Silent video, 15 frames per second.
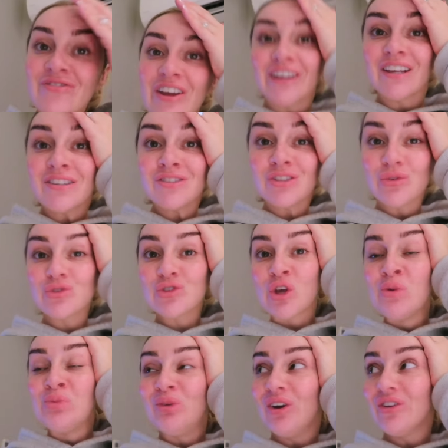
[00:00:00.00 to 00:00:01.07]
the face of
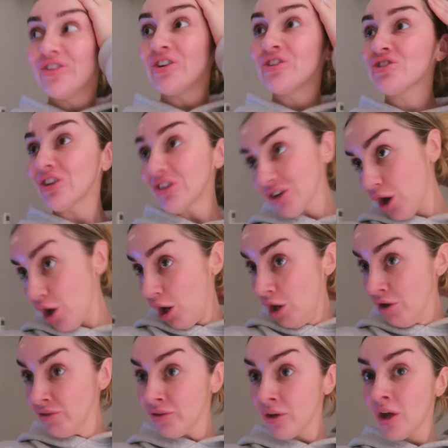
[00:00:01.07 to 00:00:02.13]
someone that has just got
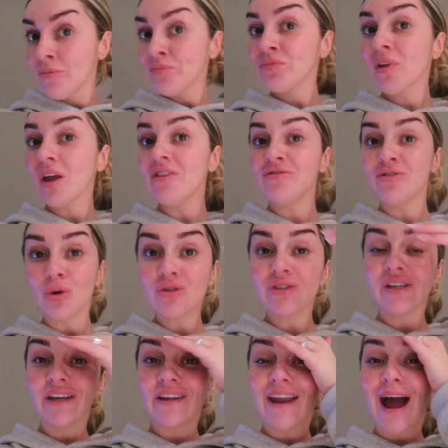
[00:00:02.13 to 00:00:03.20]
off a
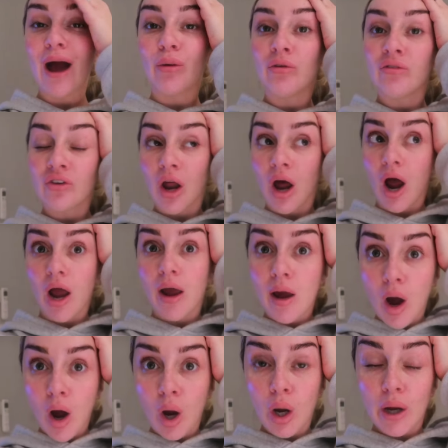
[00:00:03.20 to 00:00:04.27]
14-hour flight.
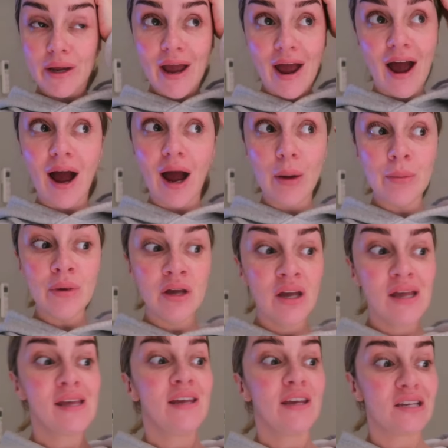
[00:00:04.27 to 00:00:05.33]
I am
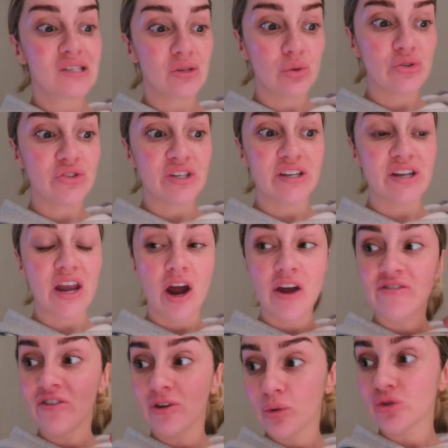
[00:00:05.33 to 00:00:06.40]
exhausted and I
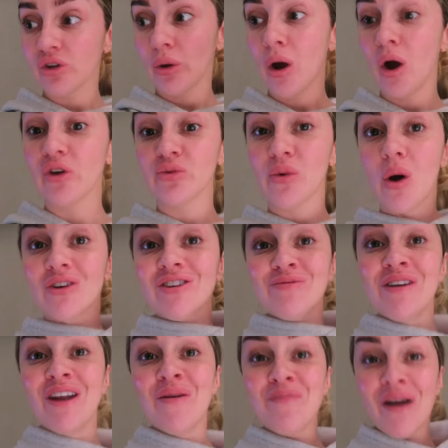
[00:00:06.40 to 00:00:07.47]
feel so hot as well because I'm
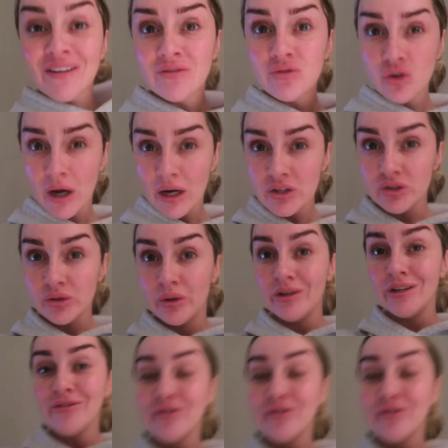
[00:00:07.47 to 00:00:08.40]
in a massive tracksuit, and